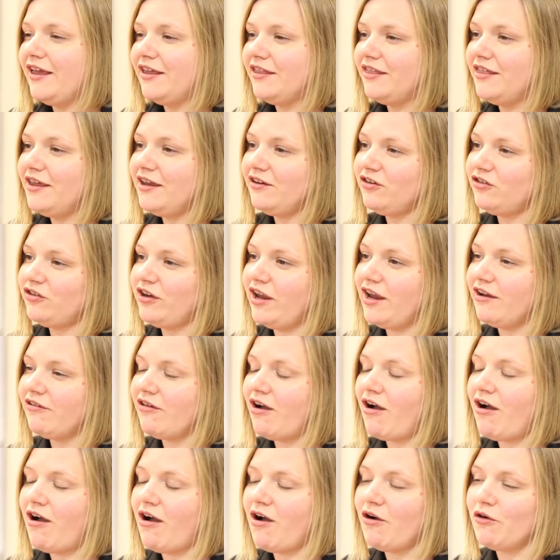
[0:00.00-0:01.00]
This year
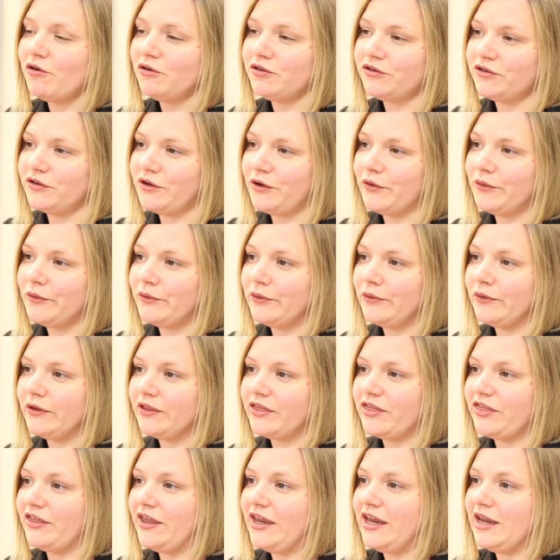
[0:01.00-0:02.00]
our whole school
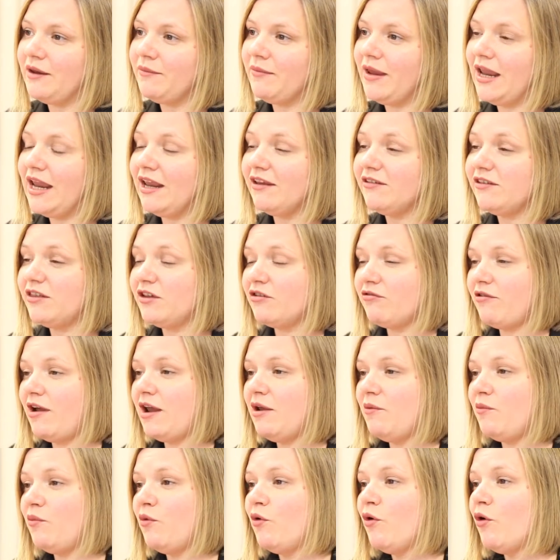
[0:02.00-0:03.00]
theme is the
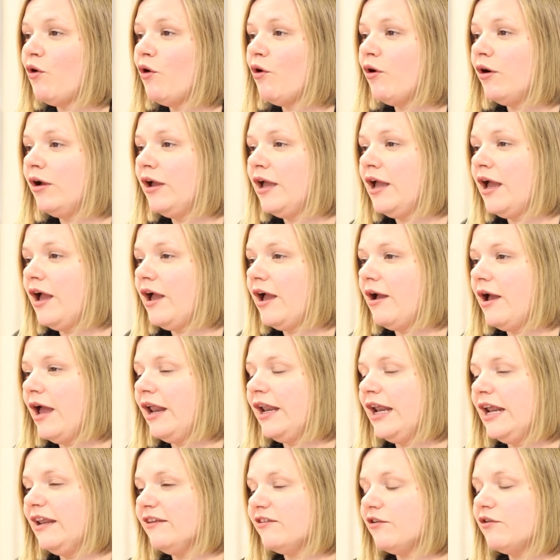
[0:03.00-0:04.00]
Great War,
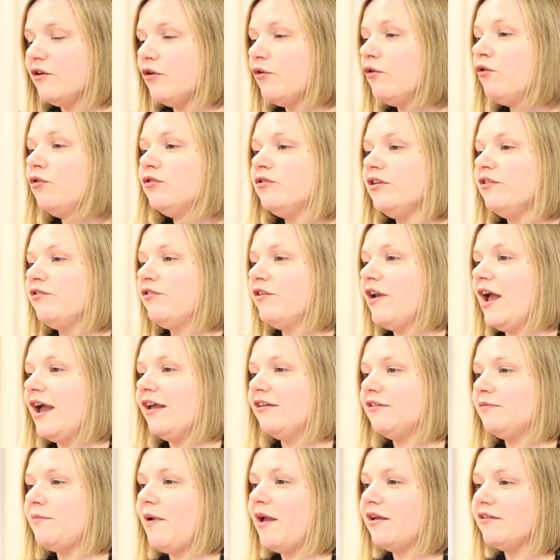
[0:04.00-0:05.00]
and it's all different
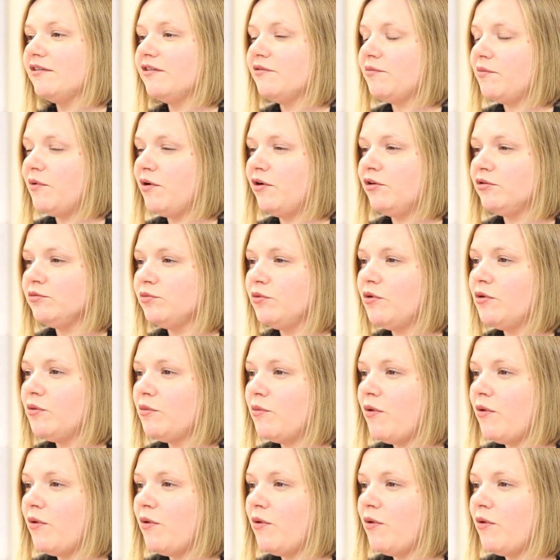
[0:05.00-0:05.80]
aspects of World War